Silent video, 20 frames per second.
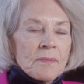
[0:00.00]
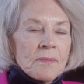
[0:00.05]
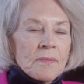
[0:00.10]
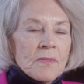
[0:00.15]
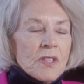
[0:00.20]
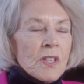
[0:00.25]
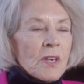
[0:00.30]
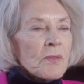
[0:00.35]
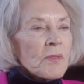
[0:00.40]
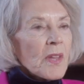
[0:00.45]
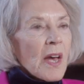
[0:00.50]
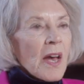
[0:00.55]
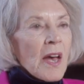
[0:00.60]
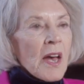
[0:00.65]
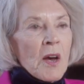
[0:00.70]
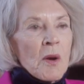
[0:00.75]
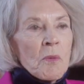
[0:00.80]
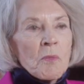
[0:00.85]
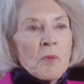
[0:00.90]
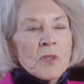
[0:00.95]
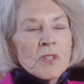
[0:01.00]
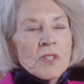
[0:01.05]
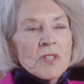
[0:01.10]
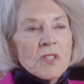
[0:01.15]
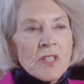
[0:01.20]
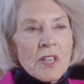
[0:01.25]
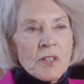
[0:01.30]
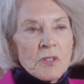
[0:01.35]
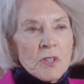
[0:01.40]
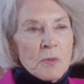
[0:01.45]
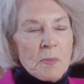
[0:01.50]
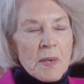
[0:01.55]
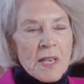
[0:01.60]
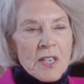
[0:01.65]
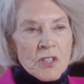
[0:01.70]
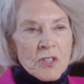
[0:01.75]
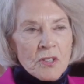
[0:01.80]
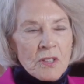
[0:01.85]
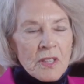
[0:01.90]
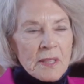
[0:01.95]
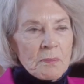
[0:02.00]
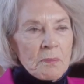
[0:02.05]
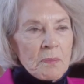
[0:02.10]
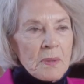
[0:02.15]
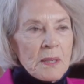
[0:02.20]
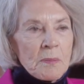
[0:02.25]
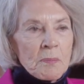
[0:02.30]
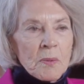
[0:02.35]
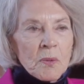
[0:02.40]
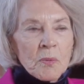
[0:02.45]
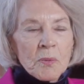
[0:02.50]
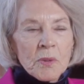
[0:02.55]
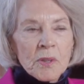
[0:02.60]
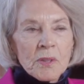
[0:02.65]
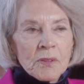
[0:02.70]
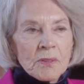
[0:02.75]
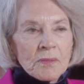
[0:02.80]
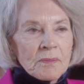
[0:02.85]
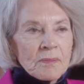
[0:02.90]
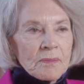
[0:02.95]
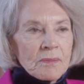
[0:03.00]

So the home was so special, and people were